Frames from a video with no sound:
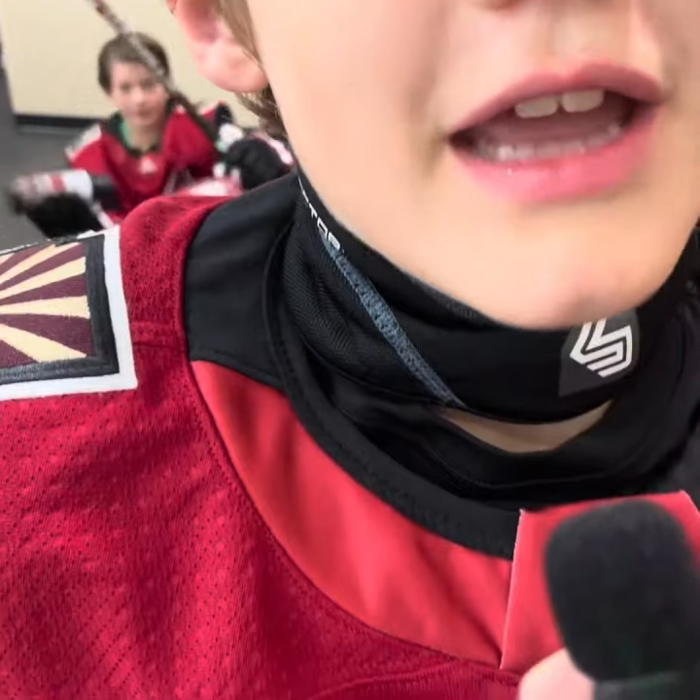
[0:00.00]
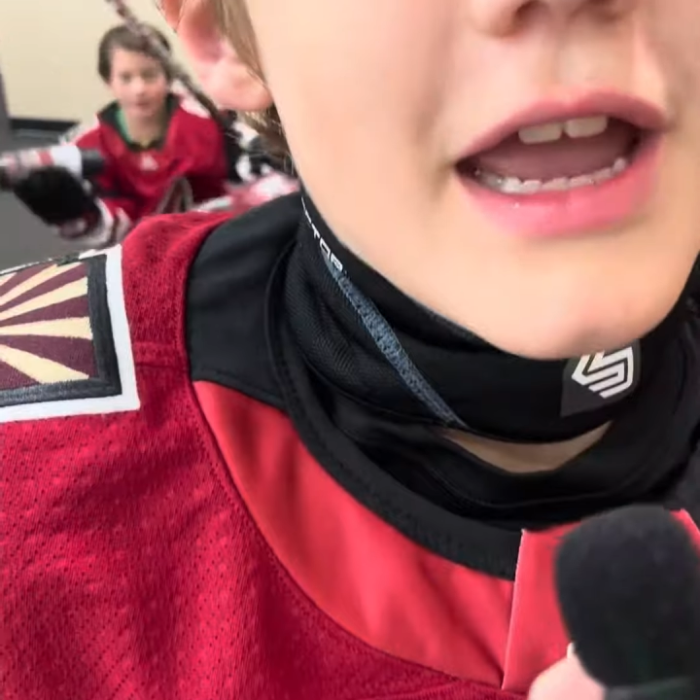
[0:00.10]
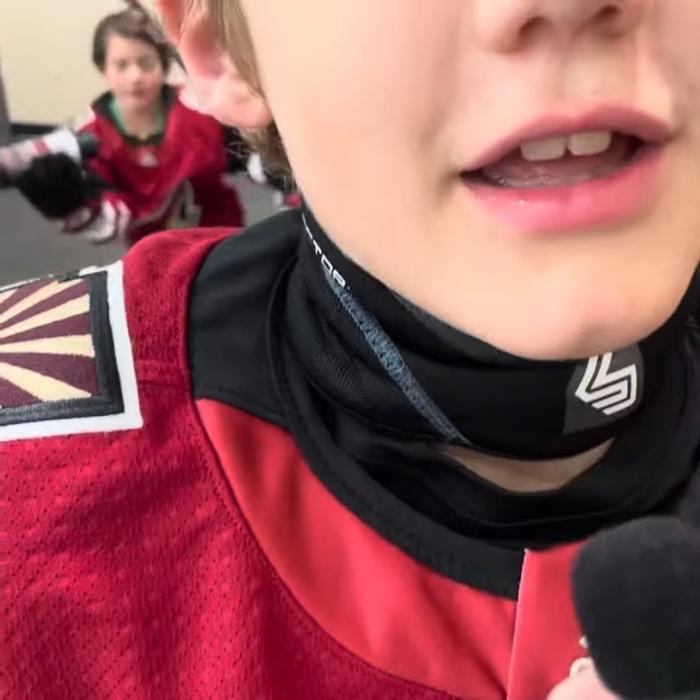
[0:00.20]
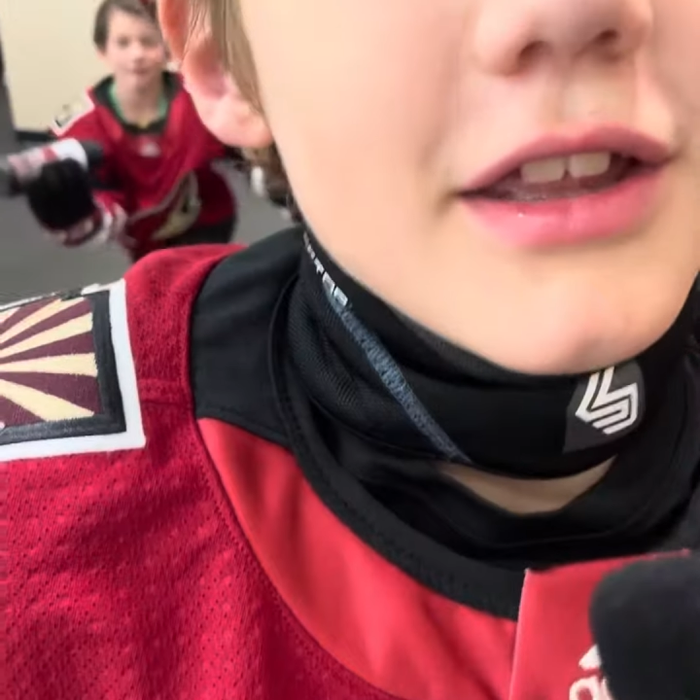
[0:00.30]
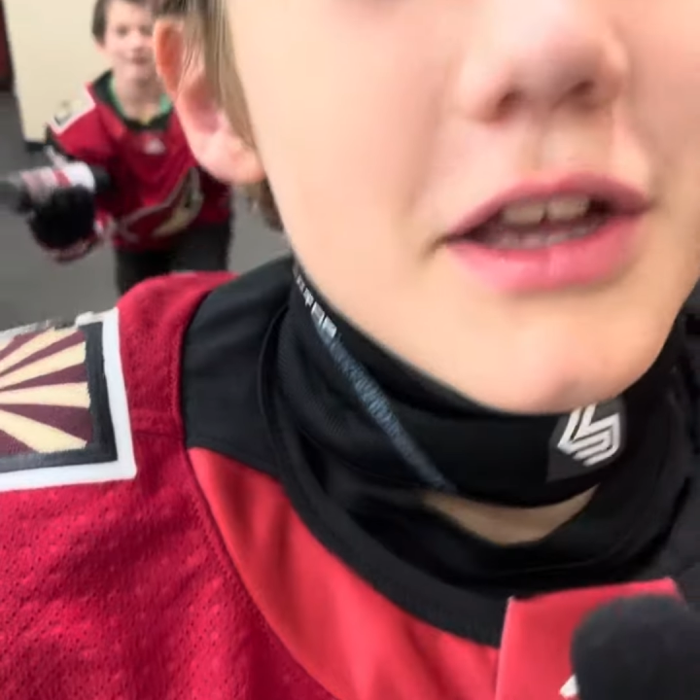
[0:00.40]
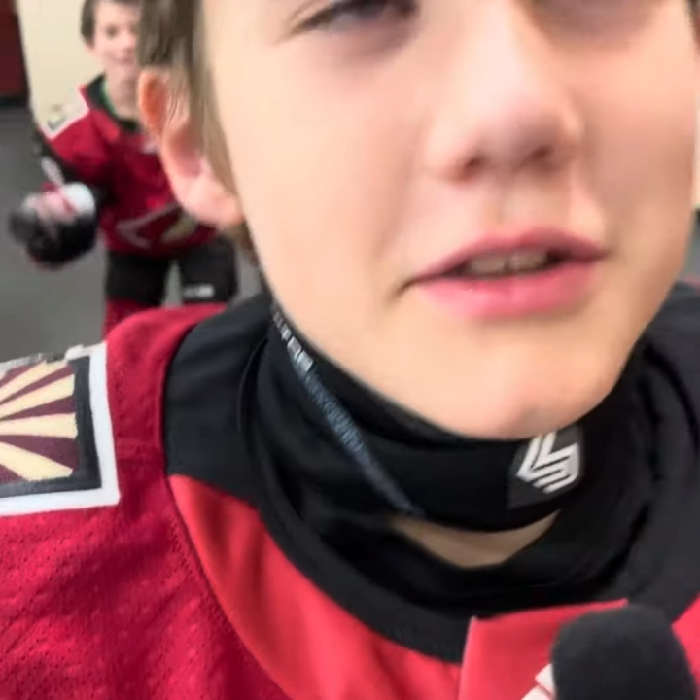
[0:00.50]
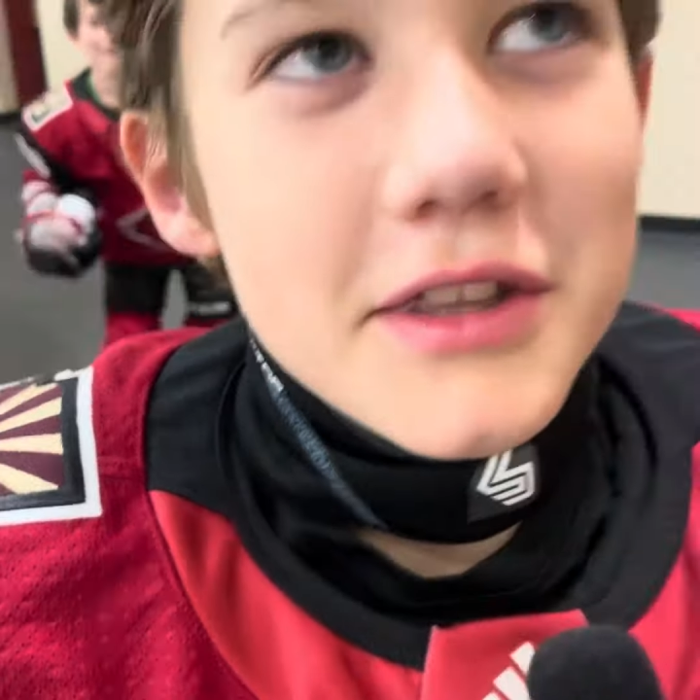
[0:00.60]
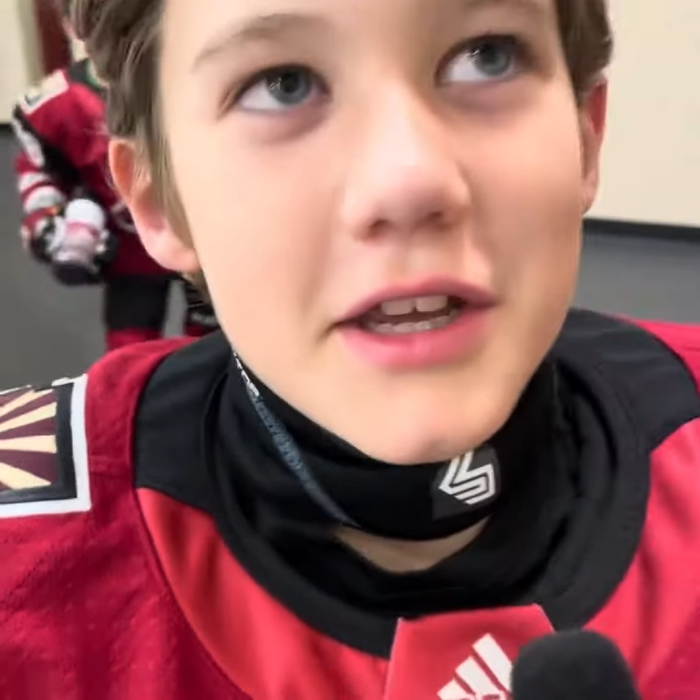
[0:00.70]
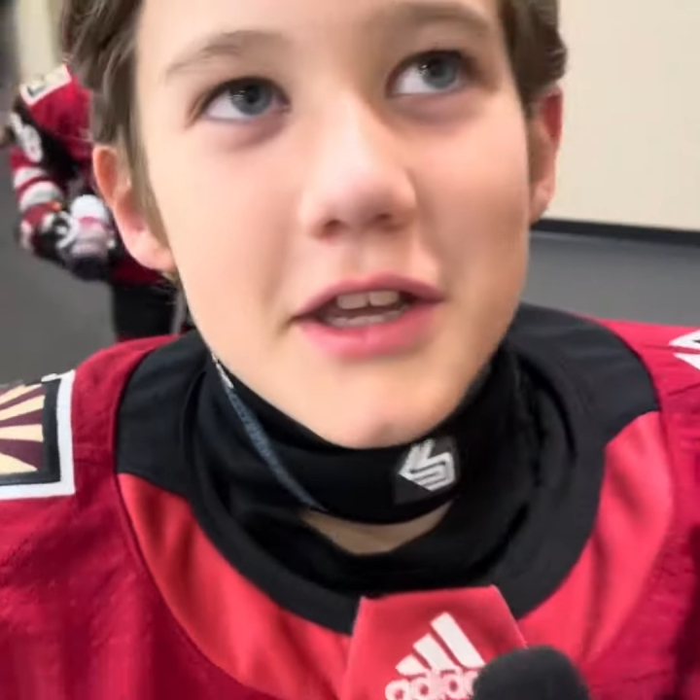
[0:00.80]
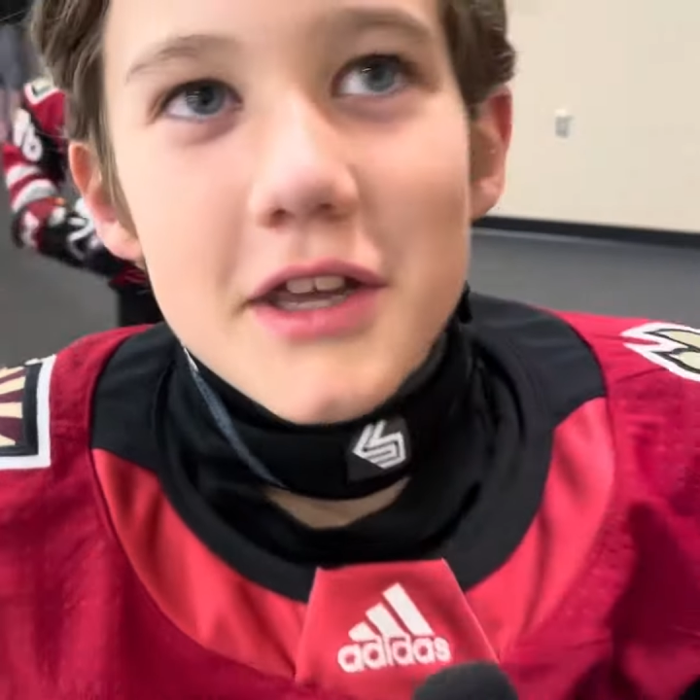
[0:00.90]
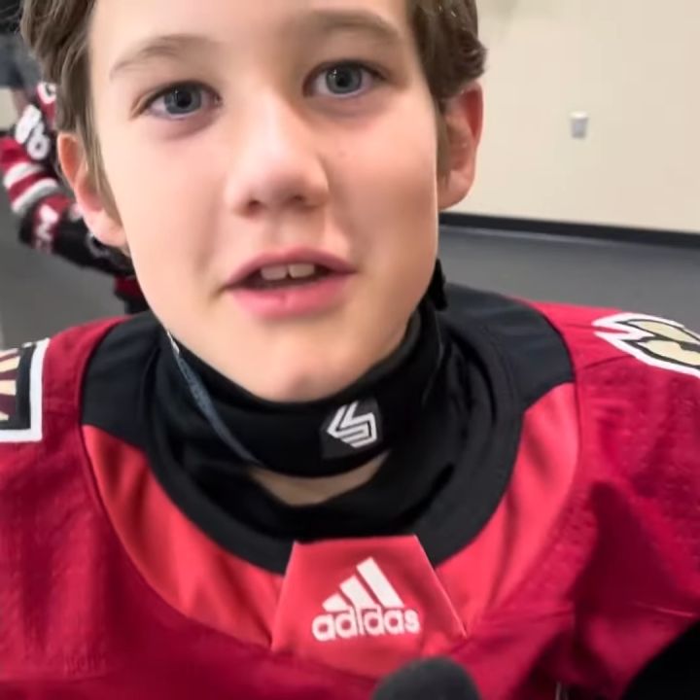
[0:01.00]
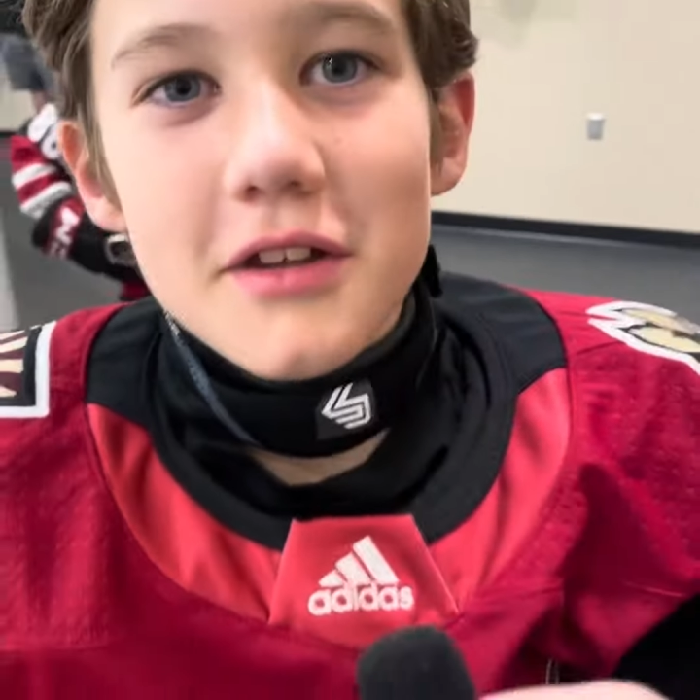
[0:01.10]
alien thingy